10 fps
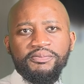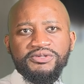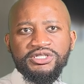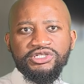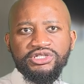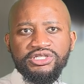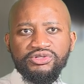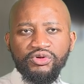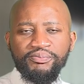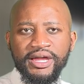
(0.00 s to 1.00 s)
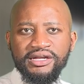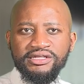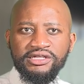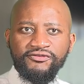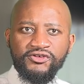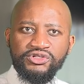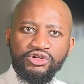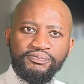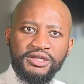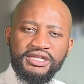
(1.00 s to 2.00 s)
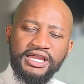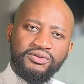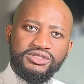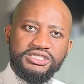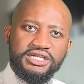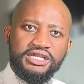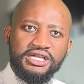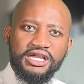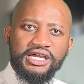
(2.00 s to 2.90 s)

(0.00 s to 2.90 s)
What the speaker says: our position through Bailey Gifford European Equity